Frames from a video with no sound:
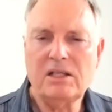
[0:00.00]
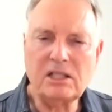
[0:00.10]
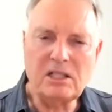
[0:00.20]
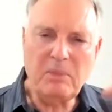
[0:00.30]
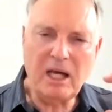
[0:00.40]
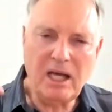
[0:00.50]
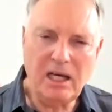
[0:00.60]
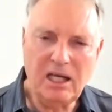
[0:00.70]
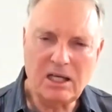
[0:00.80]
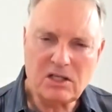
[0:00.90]
So it's about
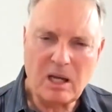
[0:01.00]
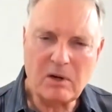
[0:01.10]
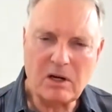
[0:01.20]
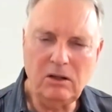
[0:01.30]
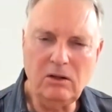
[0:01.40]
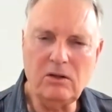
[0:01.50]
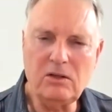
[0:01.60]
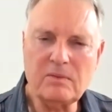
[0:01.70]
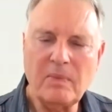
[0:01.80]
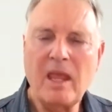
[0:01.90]
getting a set of
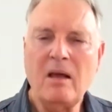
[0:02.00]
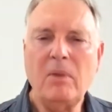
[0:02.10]
clues.